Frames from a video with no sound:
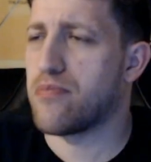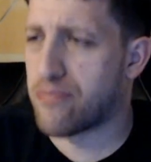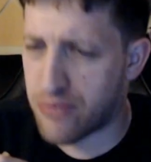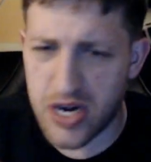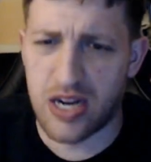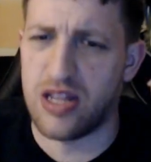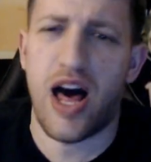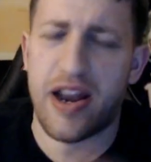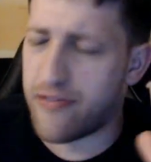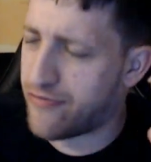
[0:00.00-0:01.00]
bring a lot
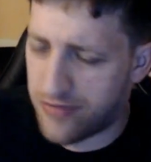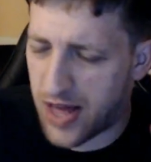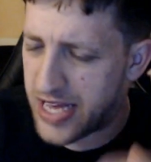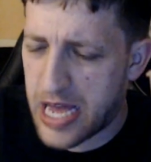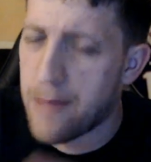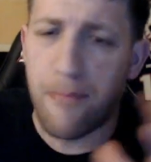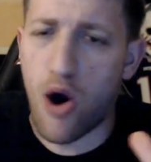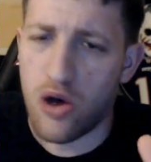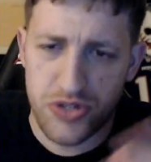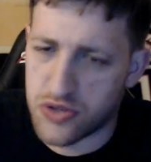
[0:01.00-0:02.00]
of like
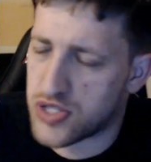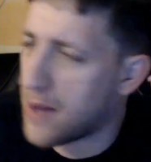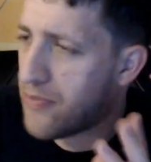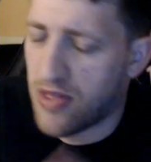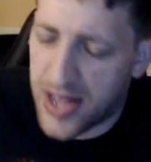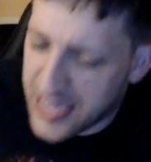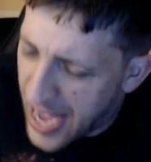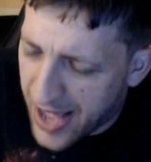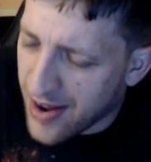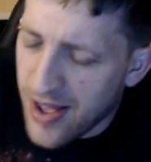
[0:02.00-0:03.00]
impulse or something like that.